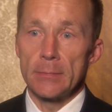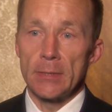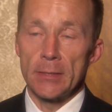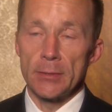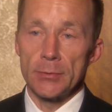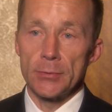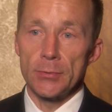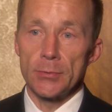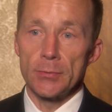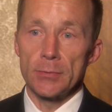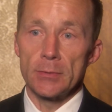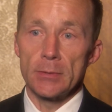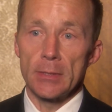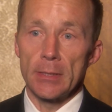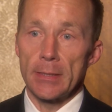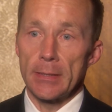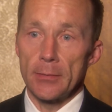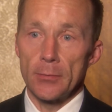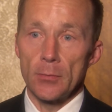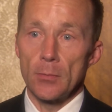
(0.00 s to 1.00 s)
issues
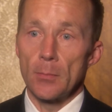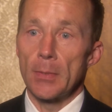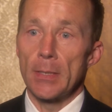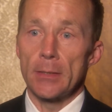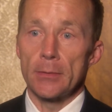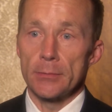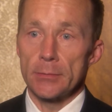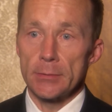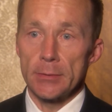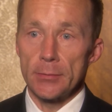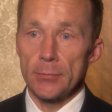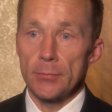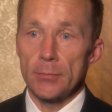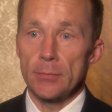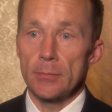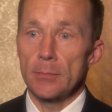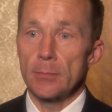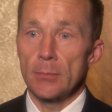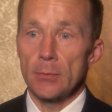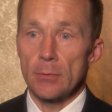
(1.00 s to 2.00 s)
like irritable bowel
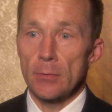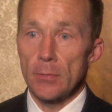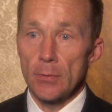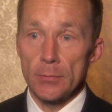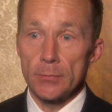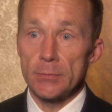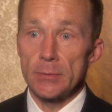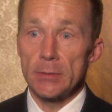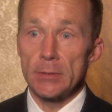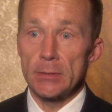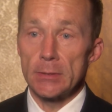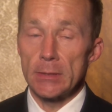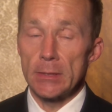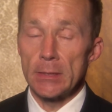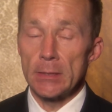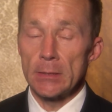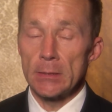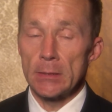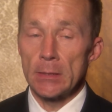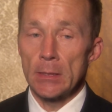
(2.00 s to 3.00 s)
syndrome or Crohn's
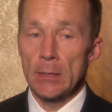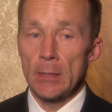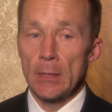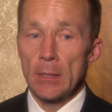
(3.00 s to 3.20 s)
disease,